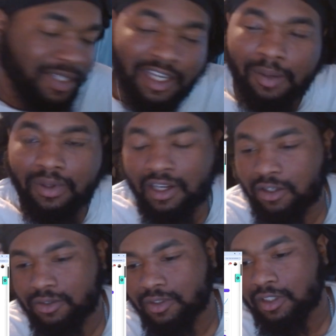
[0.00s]
down
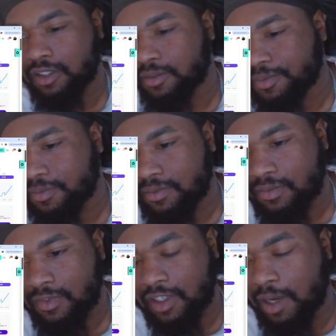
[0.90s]
below.
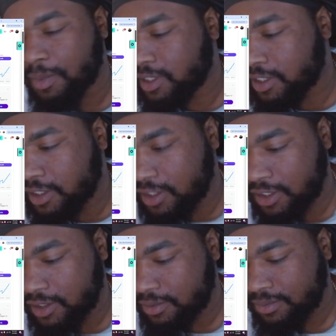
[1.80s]
I'm going to uh,